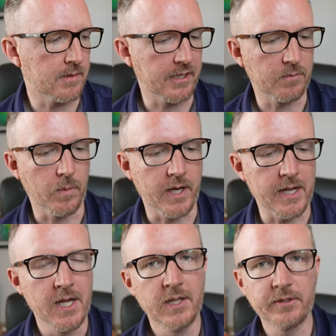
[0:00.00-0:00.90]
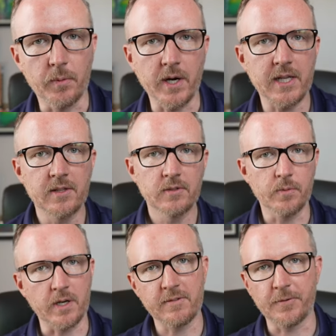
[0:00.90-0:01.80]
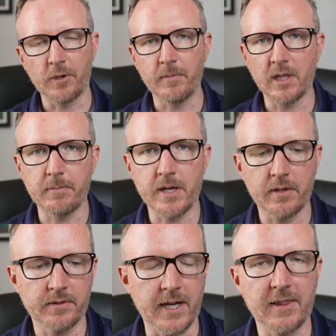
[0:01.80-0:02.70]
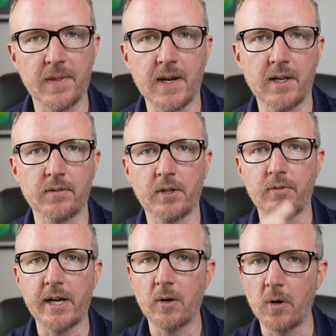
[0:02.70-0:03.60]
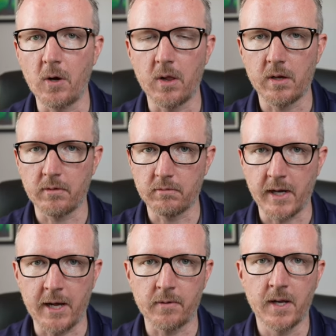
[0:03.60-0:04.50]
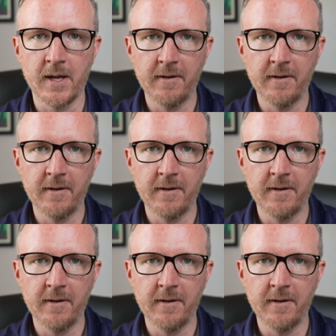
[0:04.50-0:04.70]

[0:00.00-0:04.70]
That's why twenty, twenty-four millimeters I think is a great all around